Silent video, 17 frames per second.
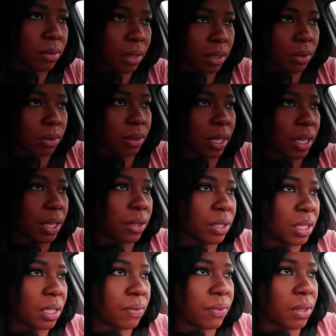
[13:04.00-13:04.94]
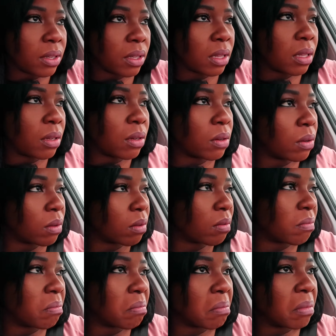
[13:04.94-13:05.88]
know, like you just feel a
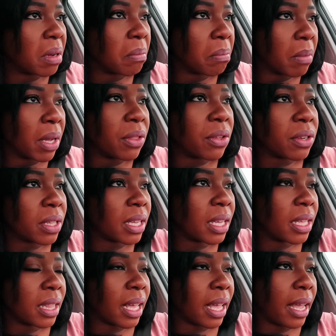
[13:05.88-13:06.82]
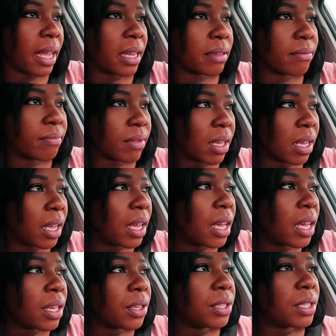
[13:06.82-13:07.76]
little motherly. Like
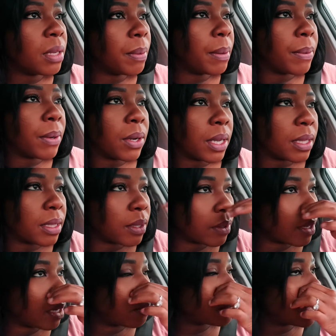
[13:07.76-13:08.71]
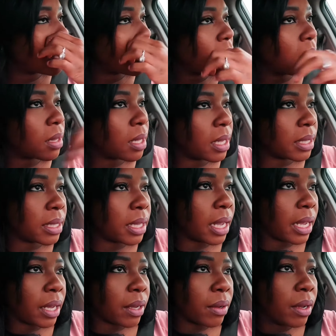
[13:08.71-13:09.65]
you see people on Instagram taking all these like